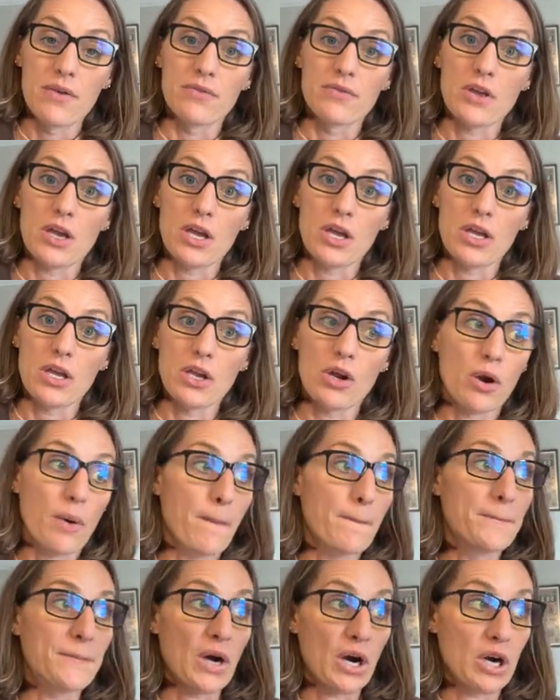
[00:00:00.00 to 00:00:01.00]
that
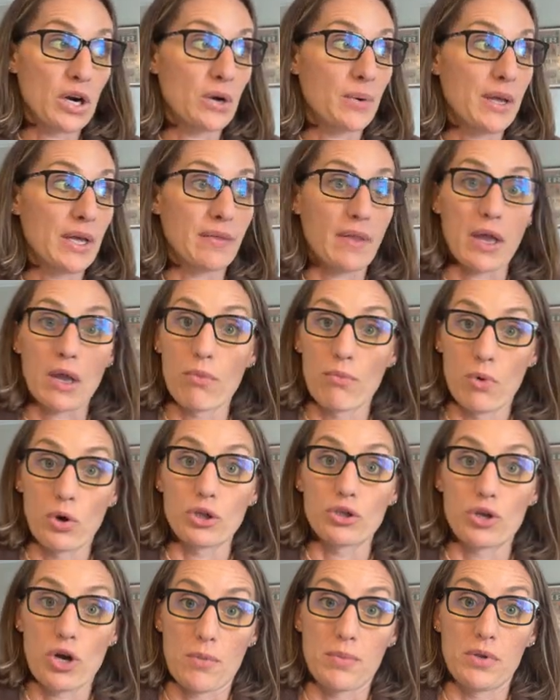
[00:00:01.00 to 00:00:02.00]
you're borrowing like more
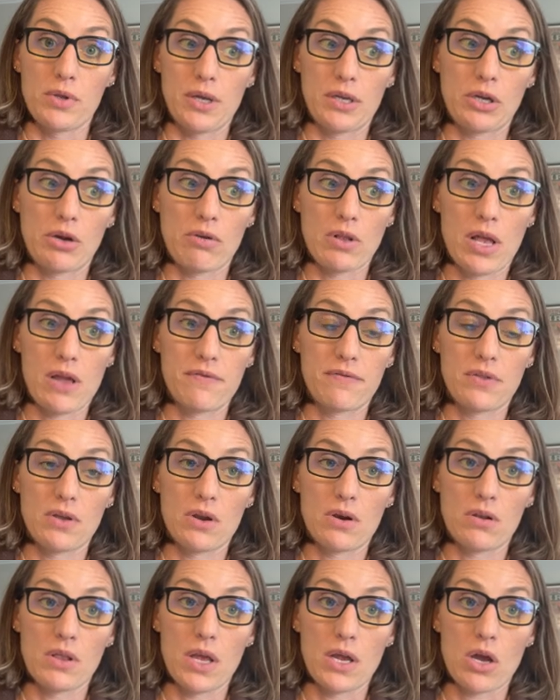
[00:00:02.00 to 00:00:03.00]
trouble in your life that
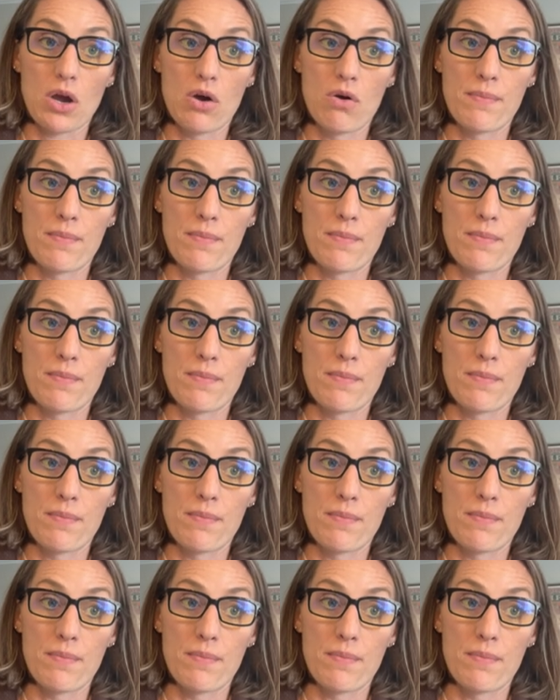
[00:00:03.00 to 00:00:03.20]
you're like,